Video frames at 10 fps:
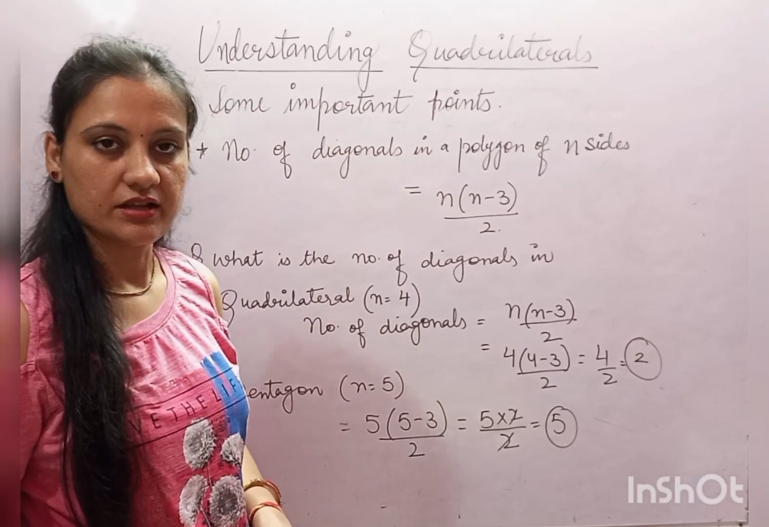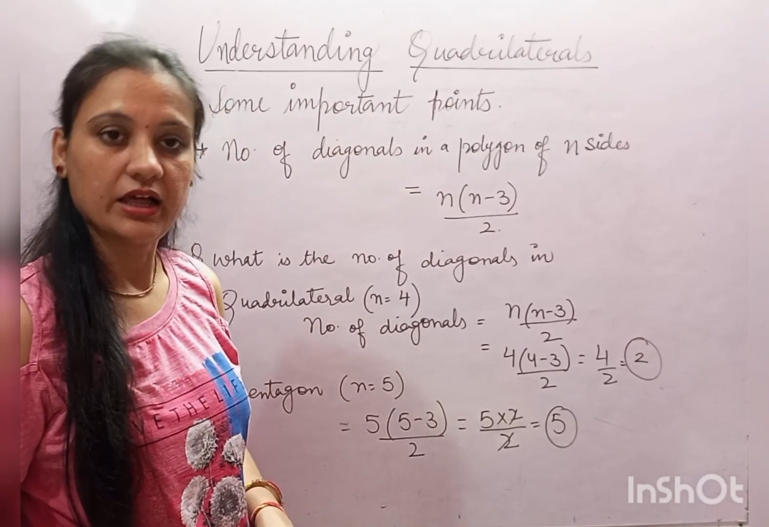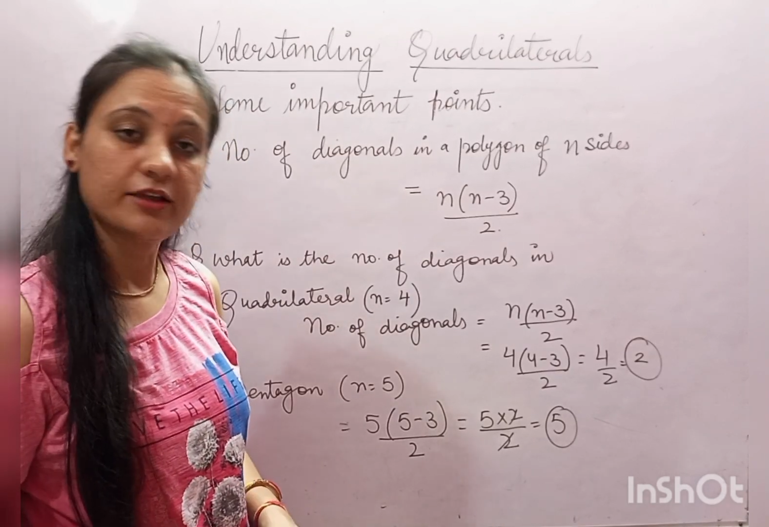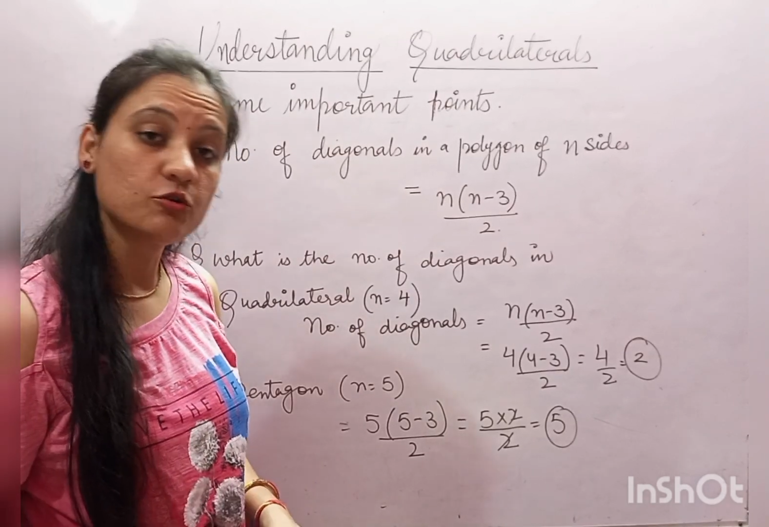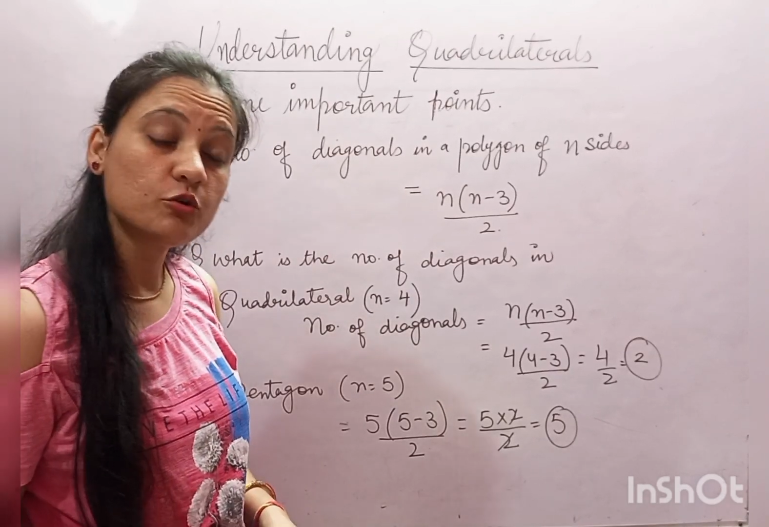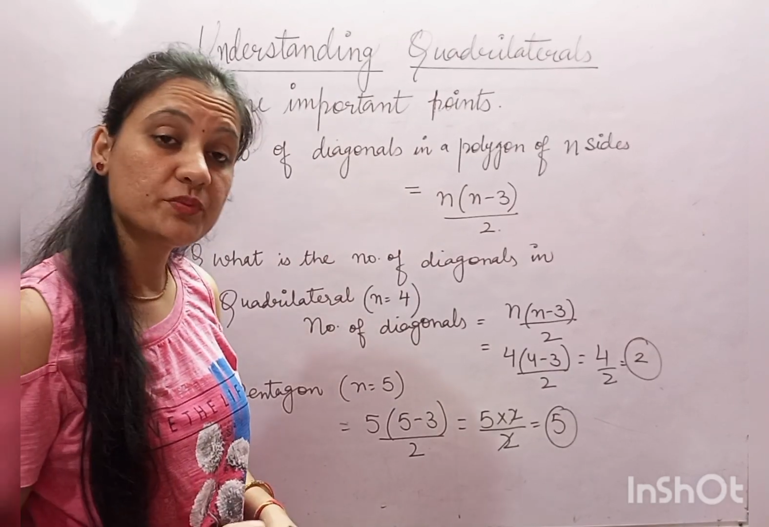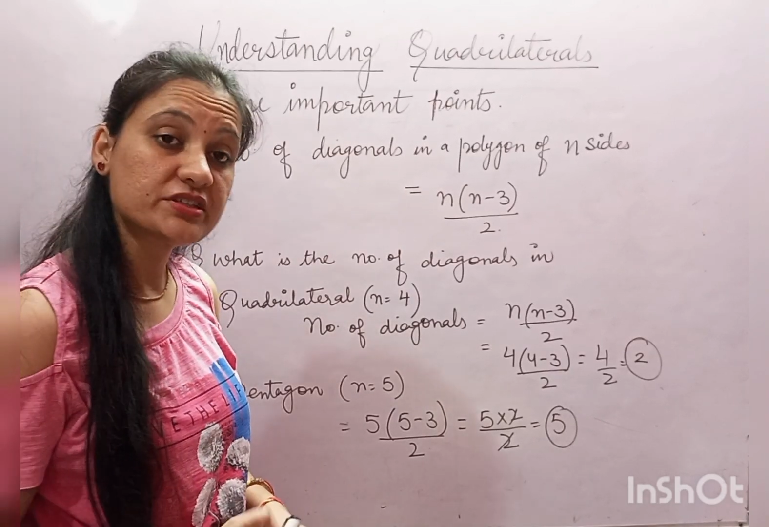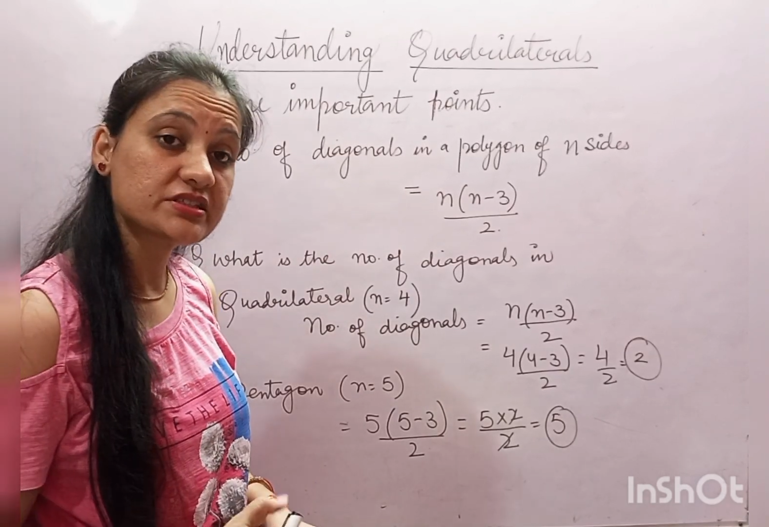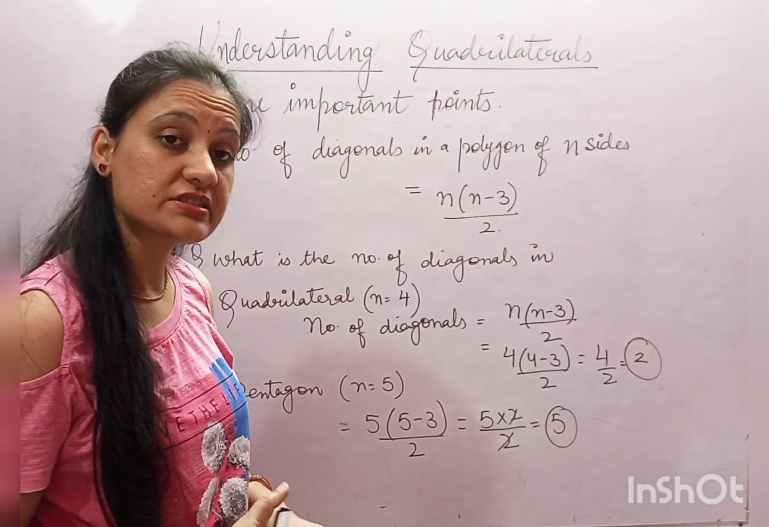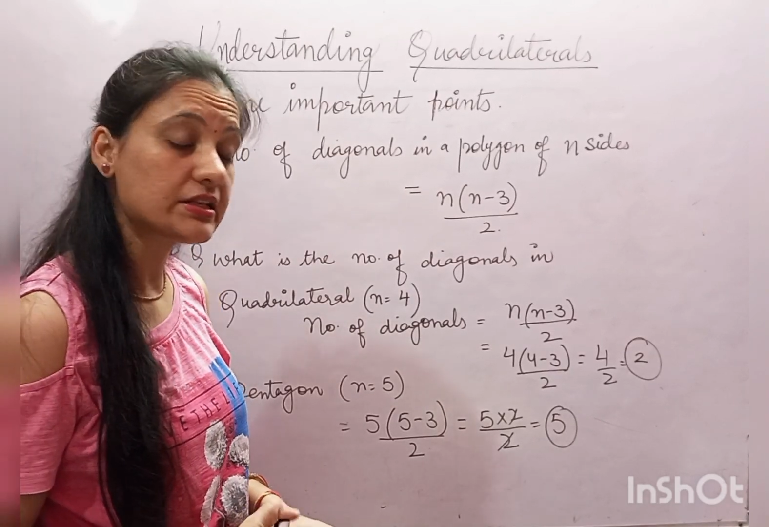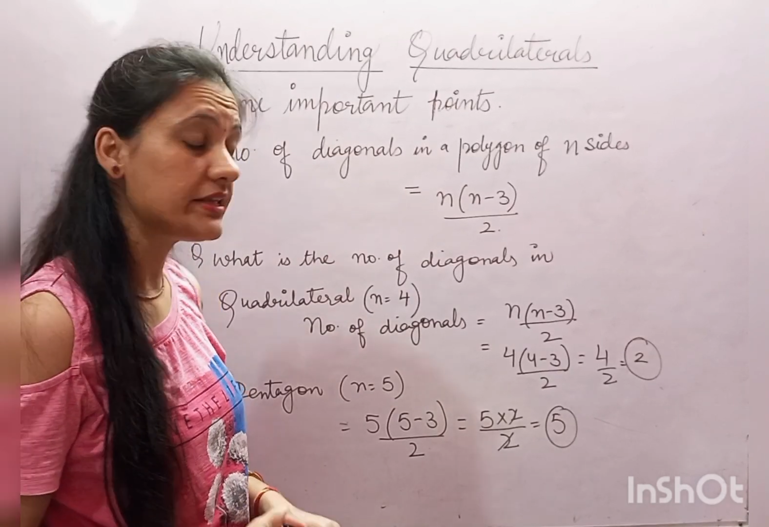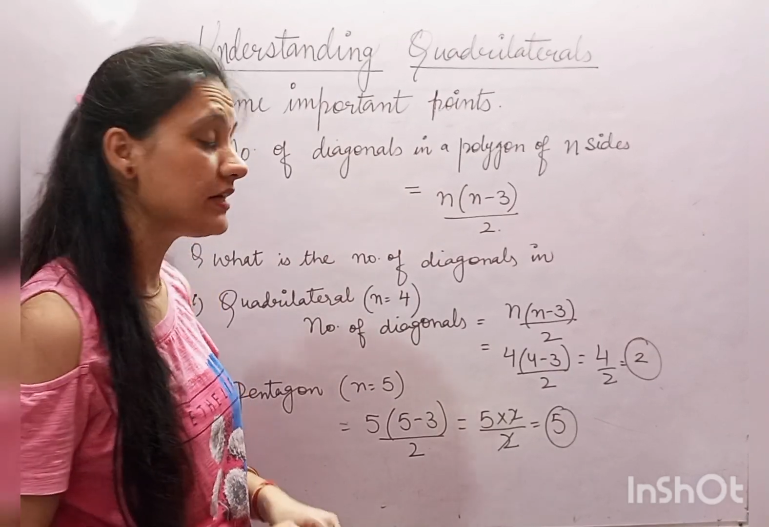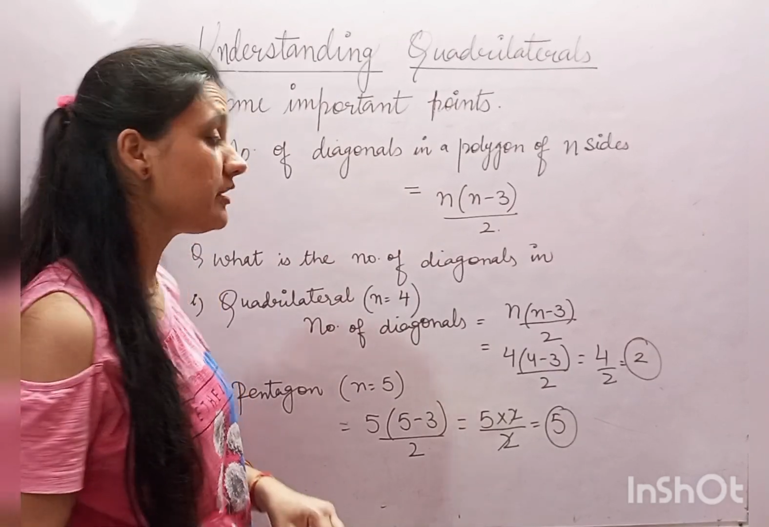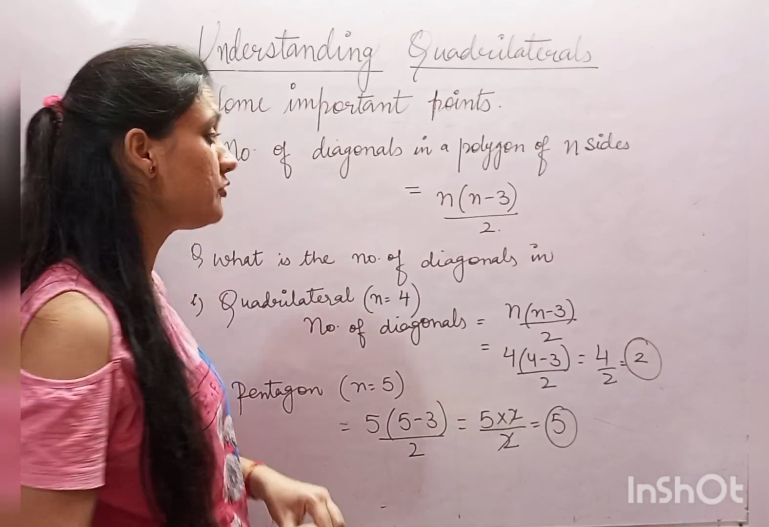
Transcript: I hope it is clear.